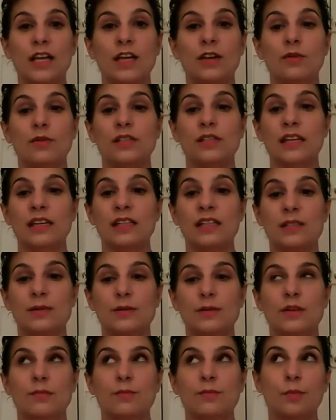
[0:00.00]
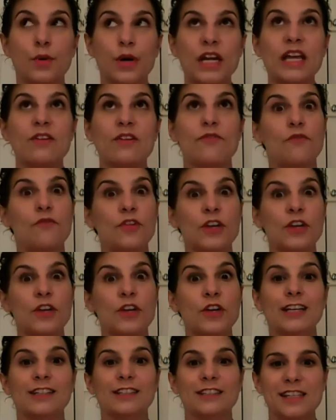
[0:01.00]
You know, it's pretty
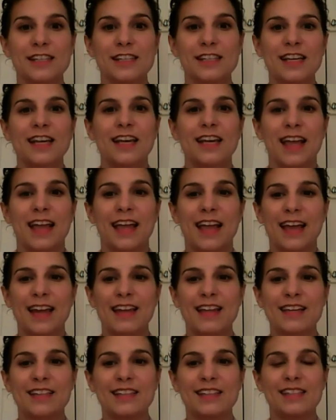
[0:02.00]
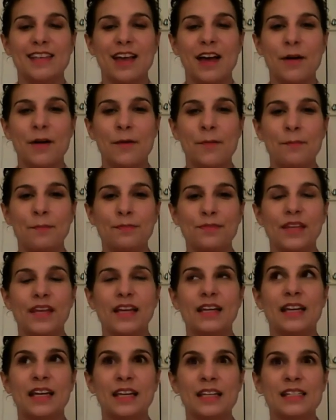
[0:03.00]
efficient, and
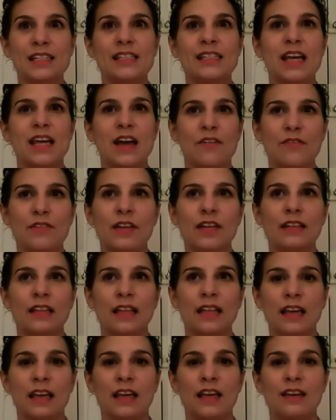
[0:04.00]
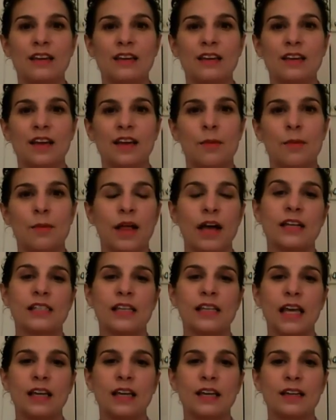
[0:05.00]
it is definitely a
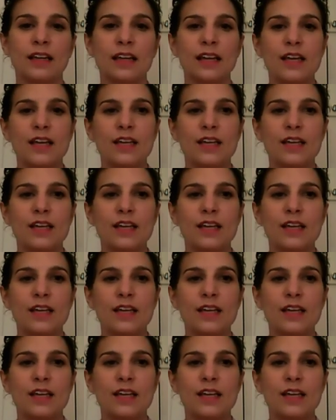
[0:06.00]
blessing.